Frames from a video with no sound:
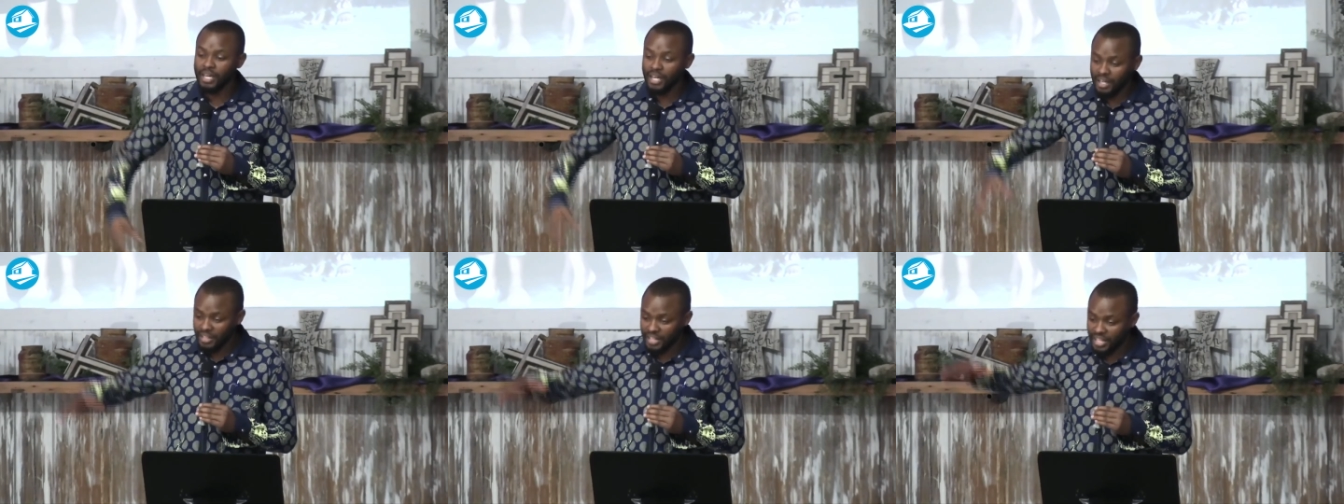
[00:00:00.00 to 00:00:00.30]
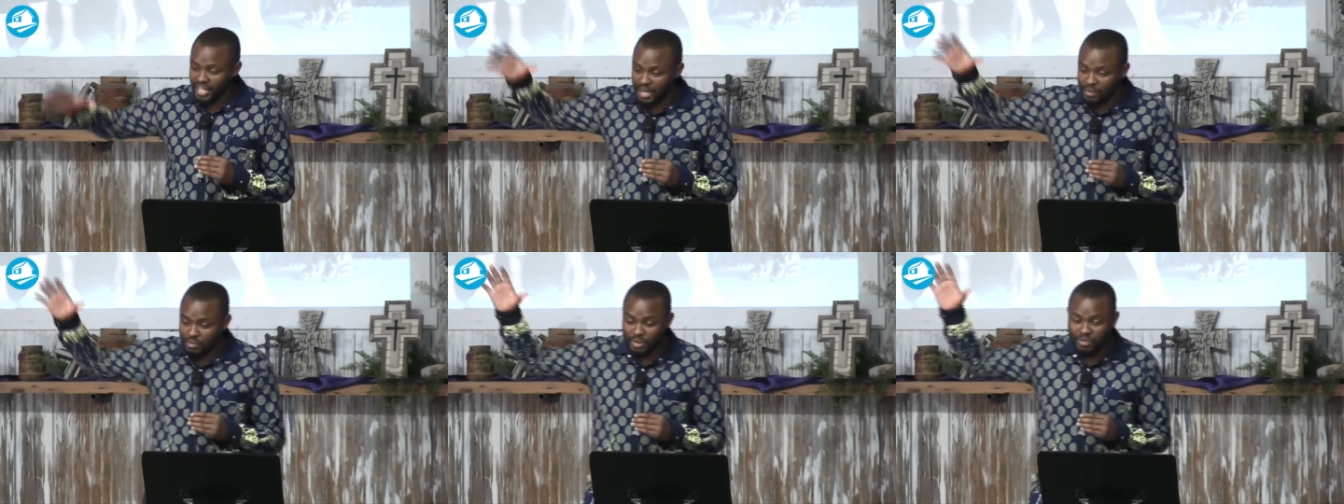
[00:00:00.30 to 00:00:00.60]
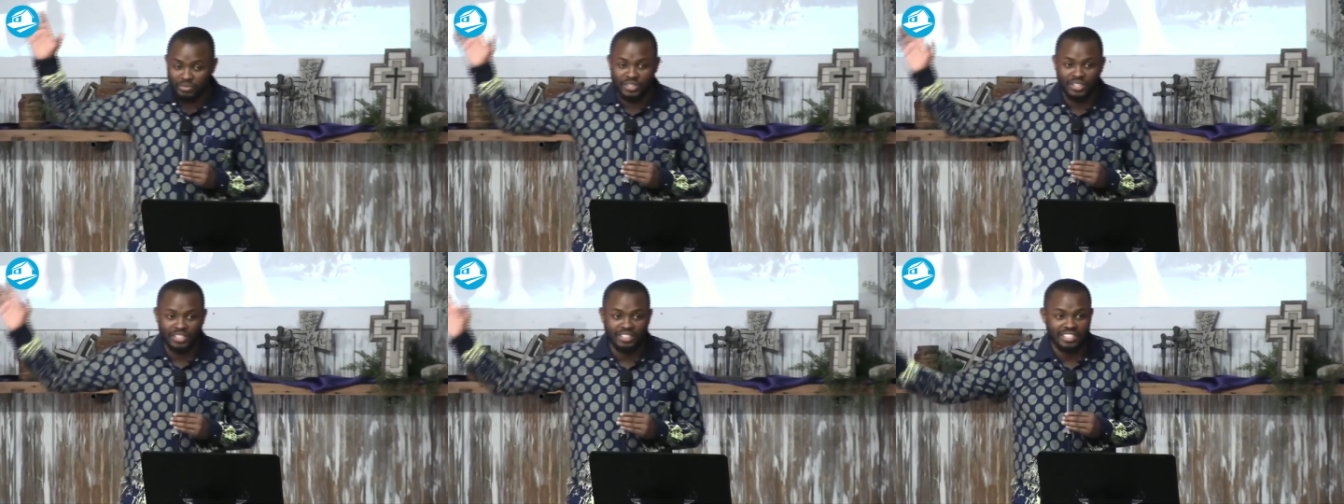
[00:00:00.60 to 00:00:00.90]
In the name
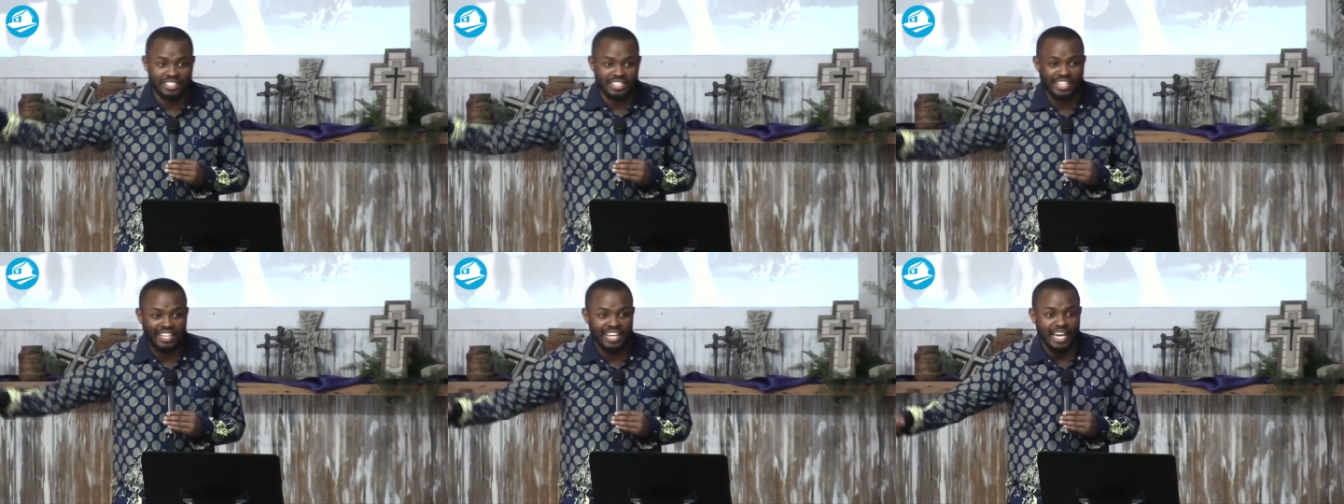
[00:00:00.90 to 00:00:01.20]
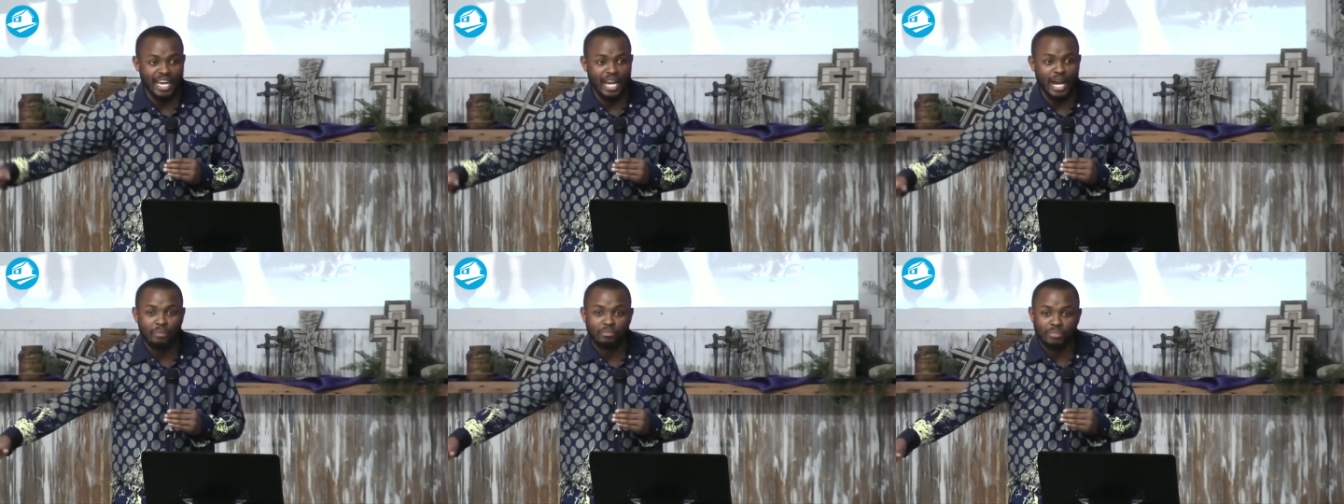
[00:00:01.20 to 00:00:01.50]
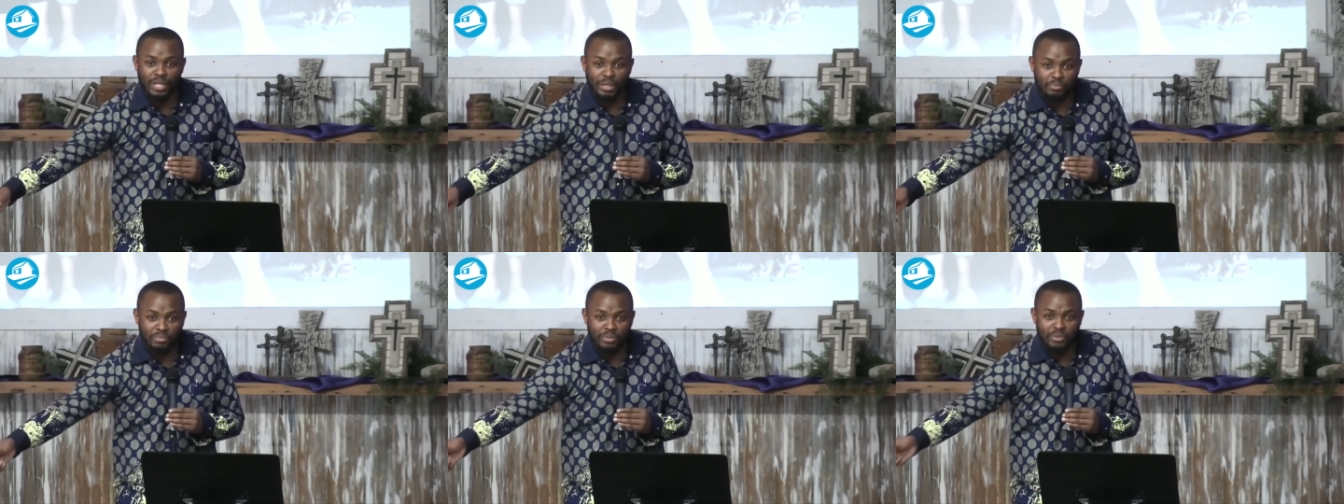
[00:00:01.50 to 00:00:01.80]
of Jesus, get up.
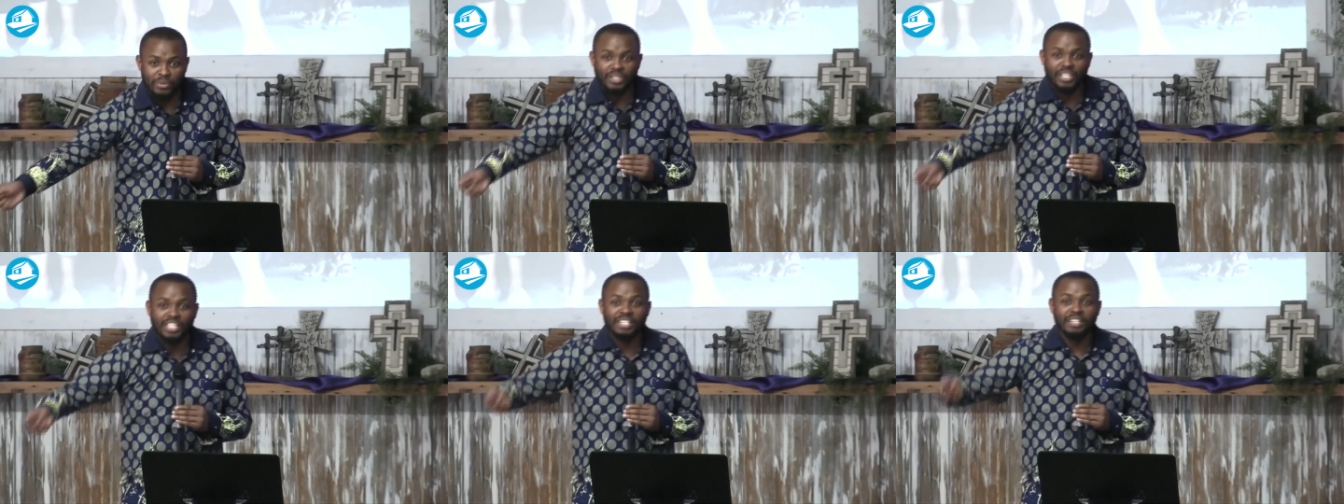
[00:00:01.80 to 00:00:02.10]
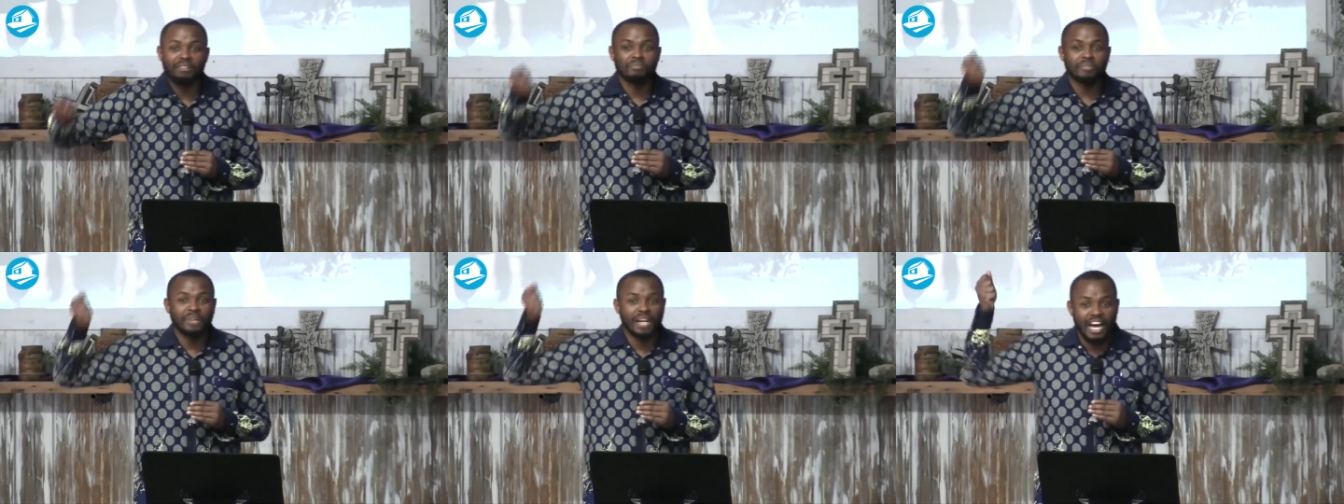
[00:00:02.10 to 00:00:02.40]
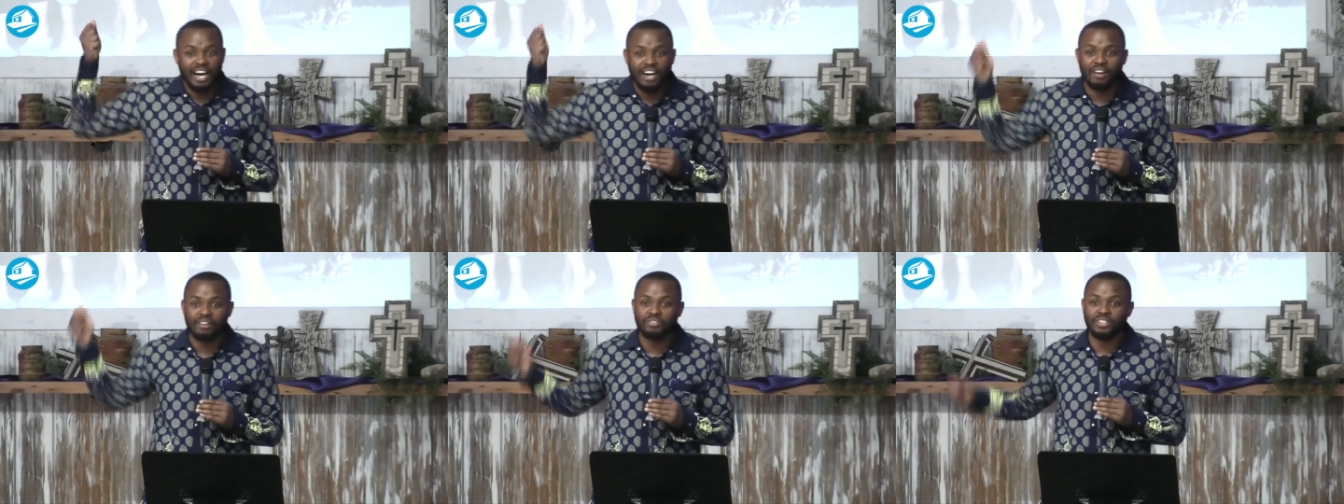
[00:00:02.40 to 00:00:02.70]
They pull him
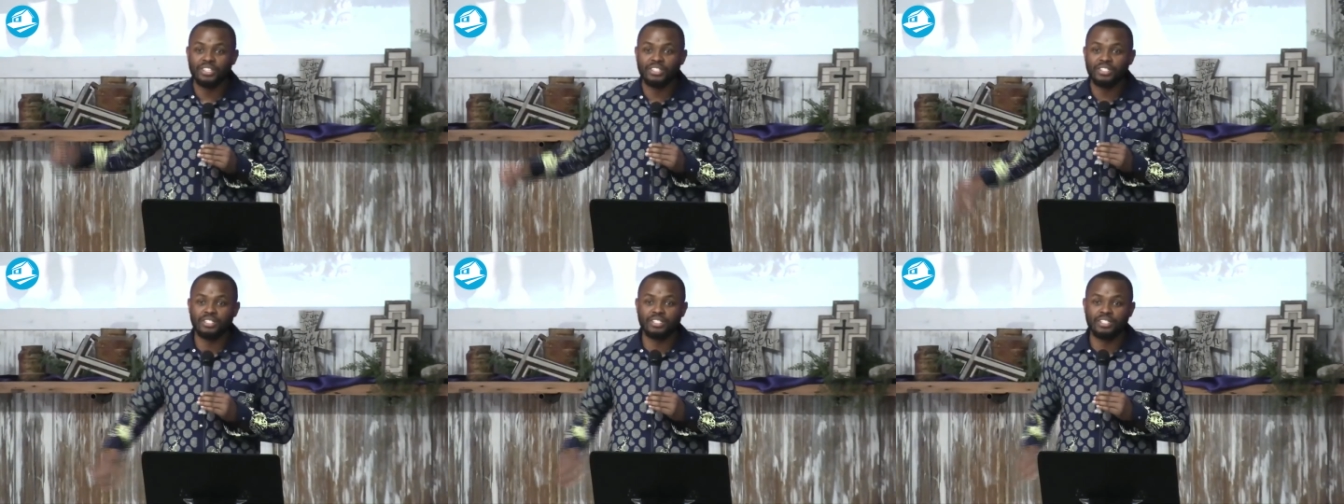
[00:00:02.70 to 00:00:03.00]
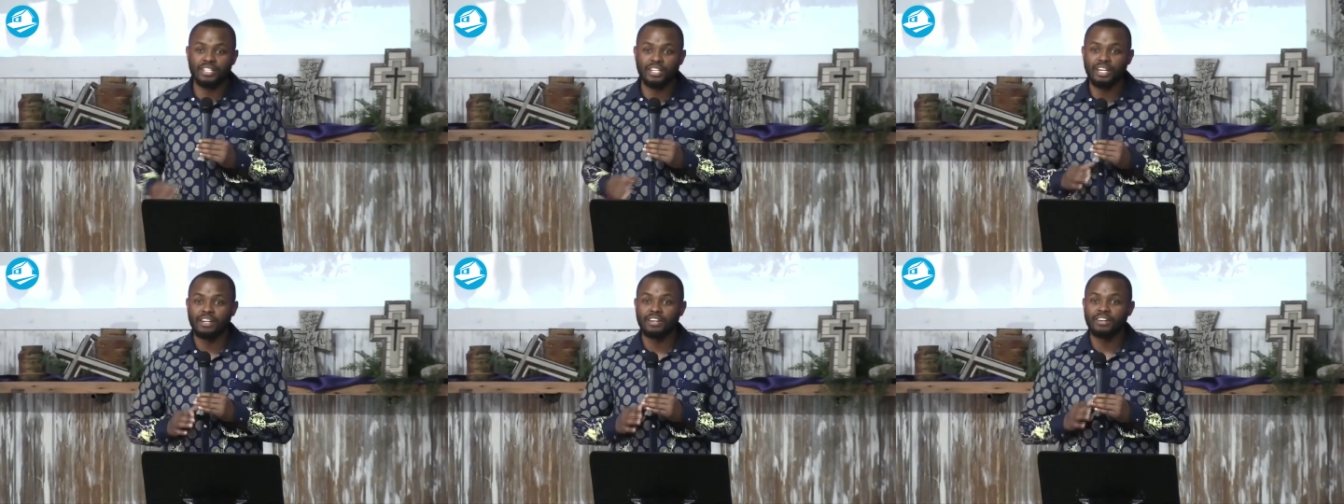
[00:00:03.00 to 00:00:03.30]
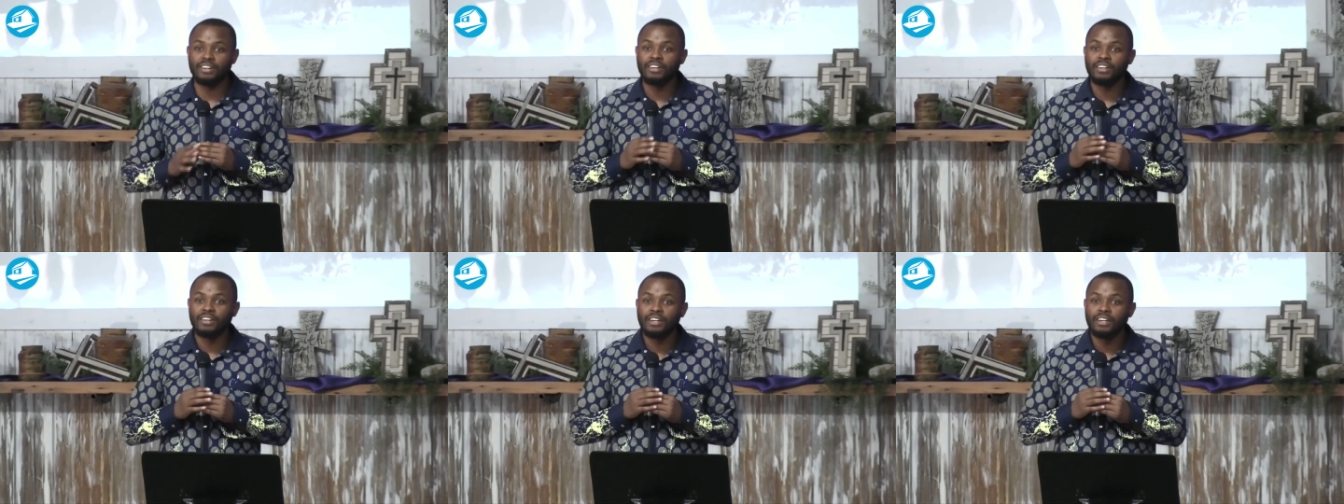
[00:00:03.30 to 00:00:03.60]
out of his chair.